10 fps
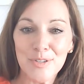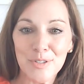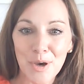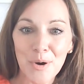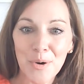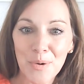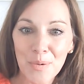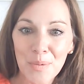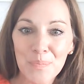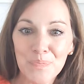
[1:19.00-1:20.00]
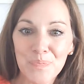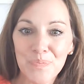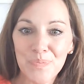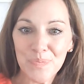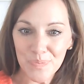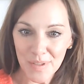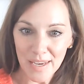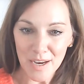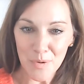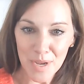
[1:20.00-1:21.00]
So
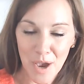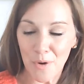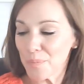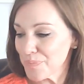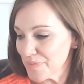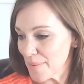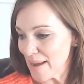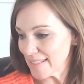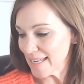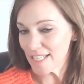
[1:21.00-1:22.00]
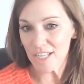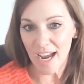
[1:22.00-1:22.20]
here we go, the message.